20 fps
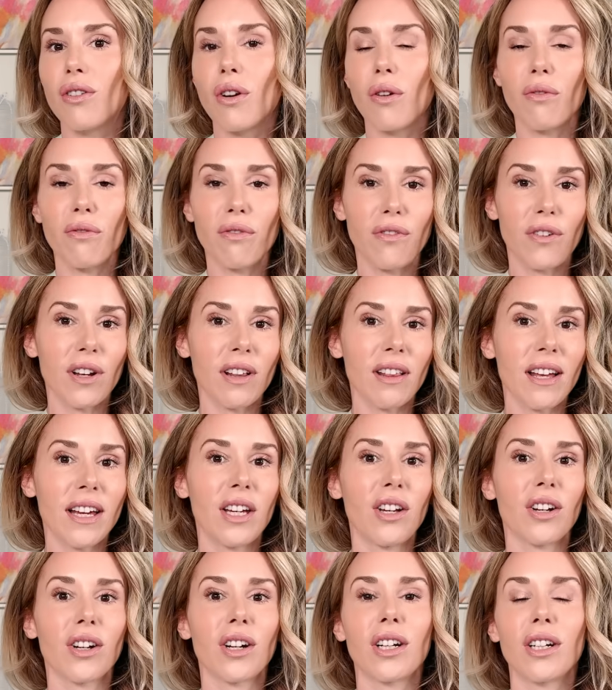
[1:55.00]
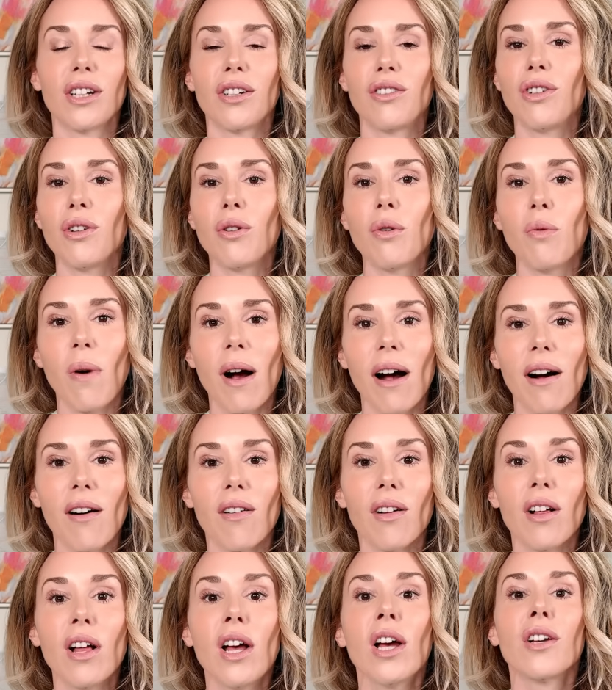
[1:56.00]
don't feel like you're gonna do
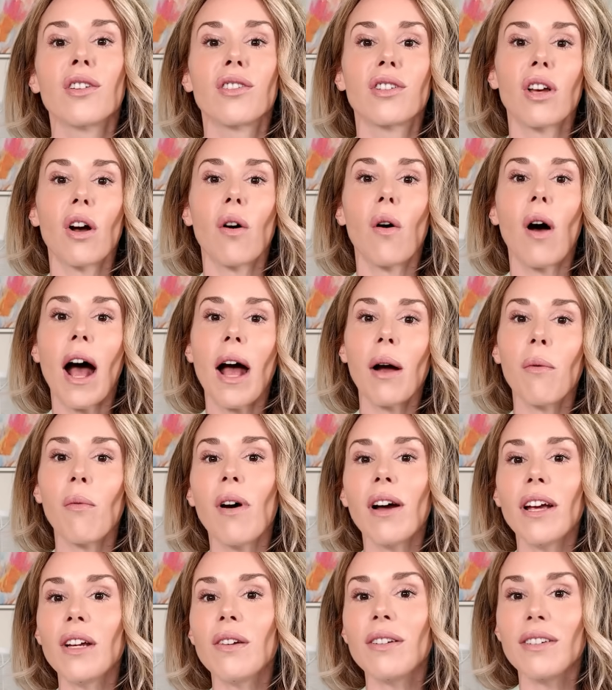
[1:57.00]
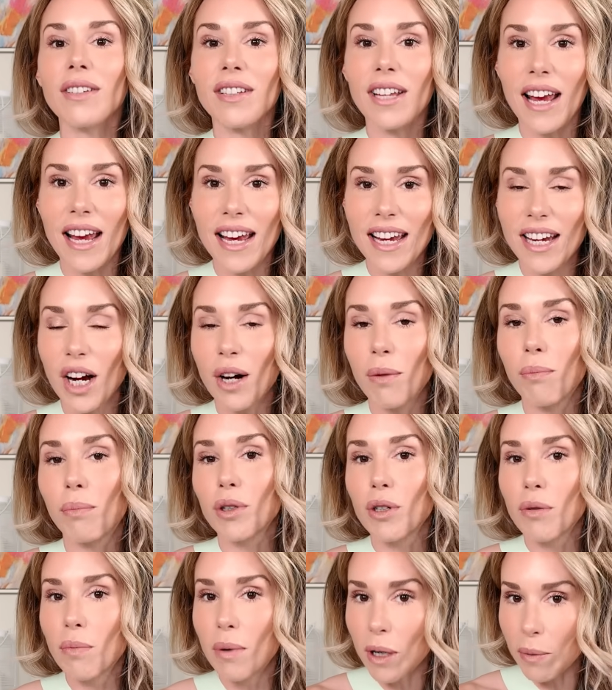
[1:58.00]
well. So I want you to take a
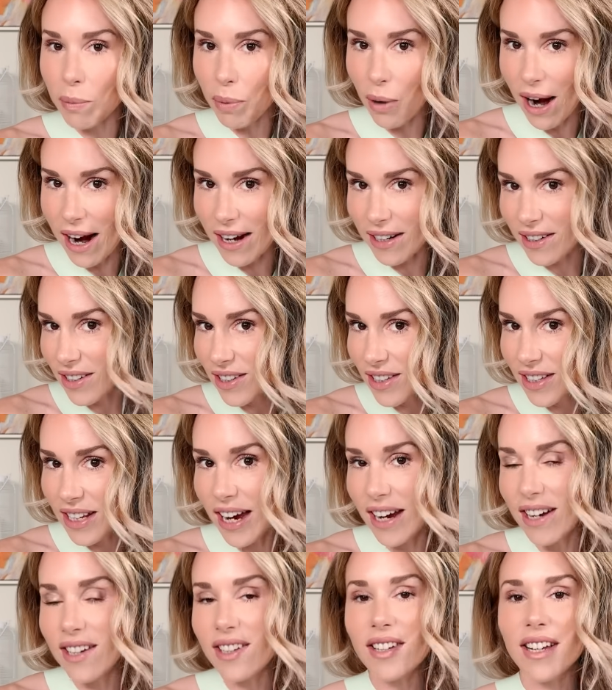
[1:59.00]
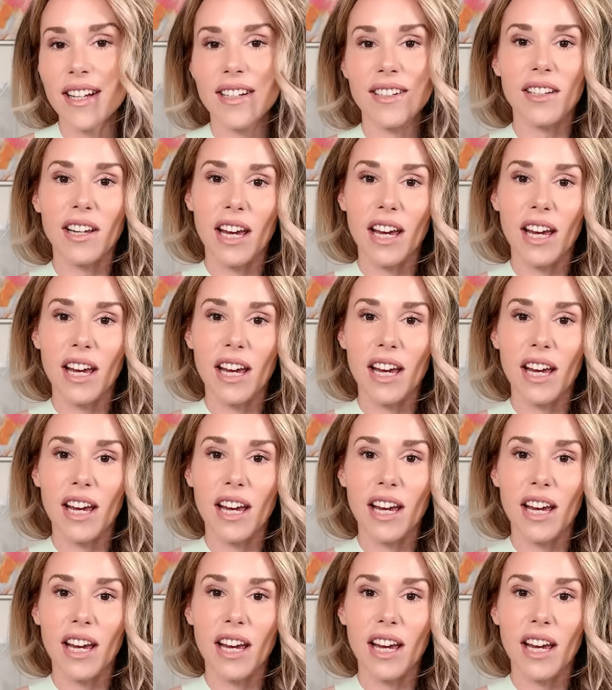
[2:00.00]
Bluebook practice test and